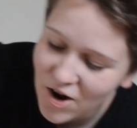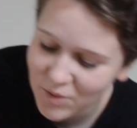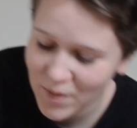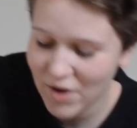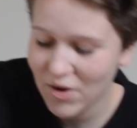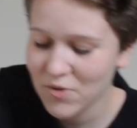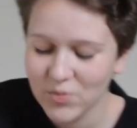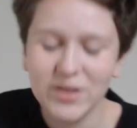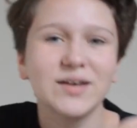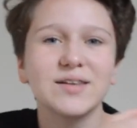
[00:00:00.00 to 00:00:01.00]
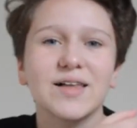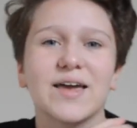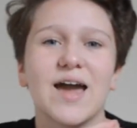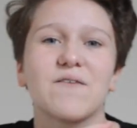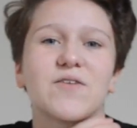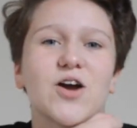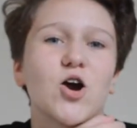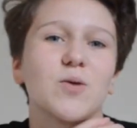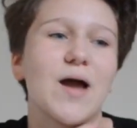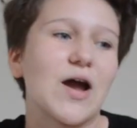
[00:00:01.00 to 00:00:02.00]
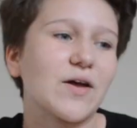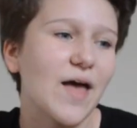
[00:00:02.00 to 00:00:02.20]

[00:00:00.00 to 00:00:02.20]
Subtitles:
arm hair. I really like having arm hair.